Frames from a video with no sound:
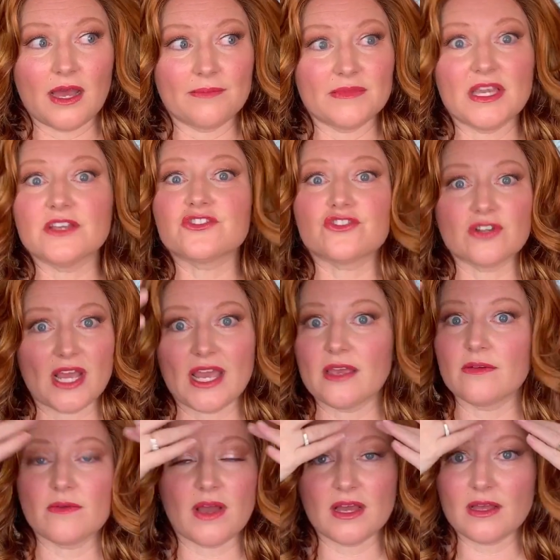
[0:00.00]

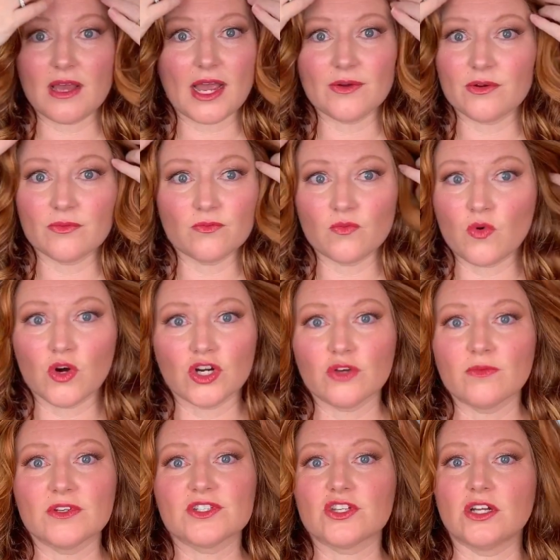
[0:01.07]
yesterday I wore it
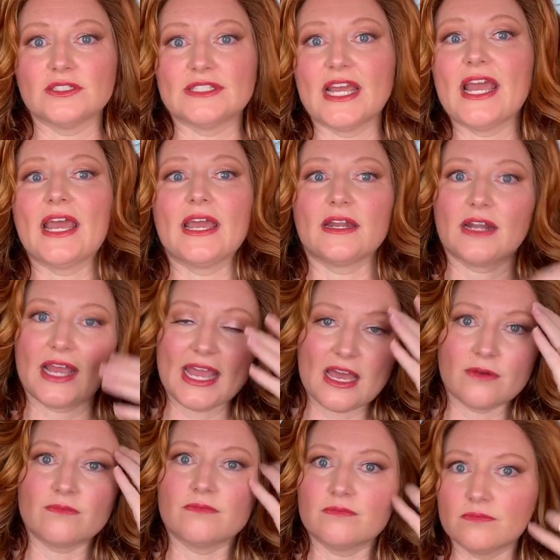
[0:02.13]
almost all day and I
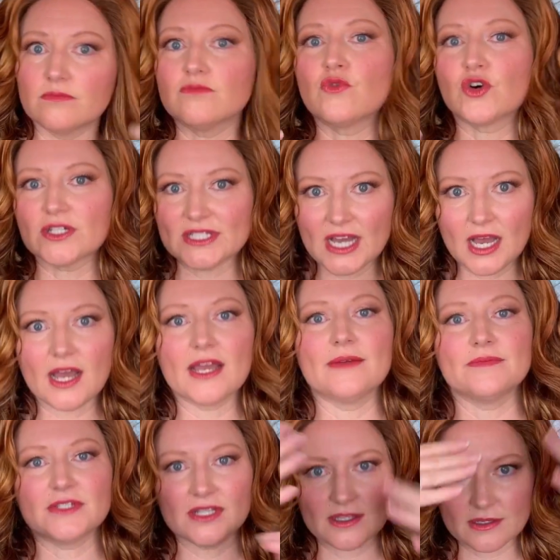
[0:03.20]
had more
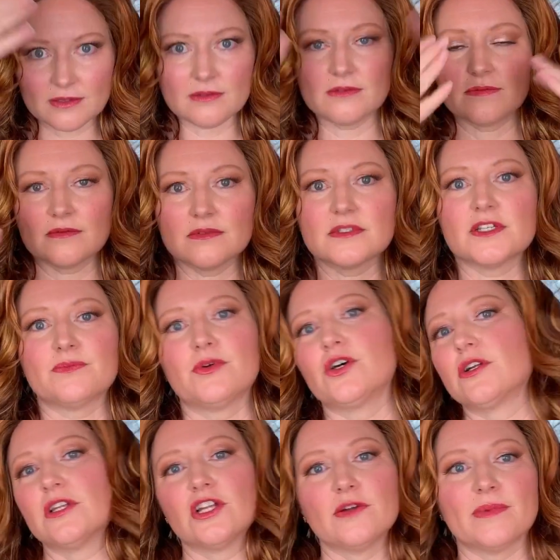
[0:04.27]
time to
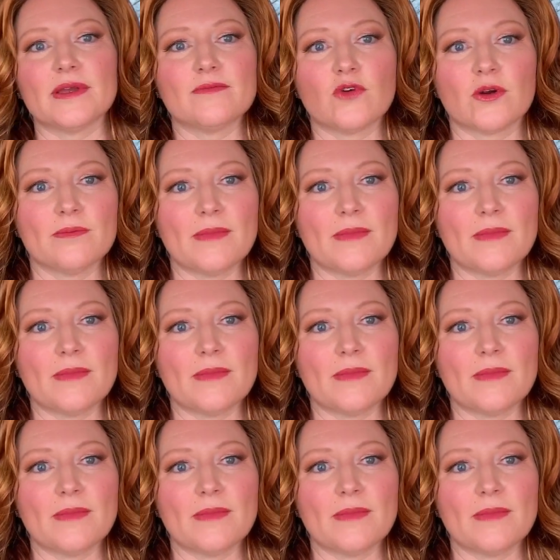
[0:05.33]
put a little bit more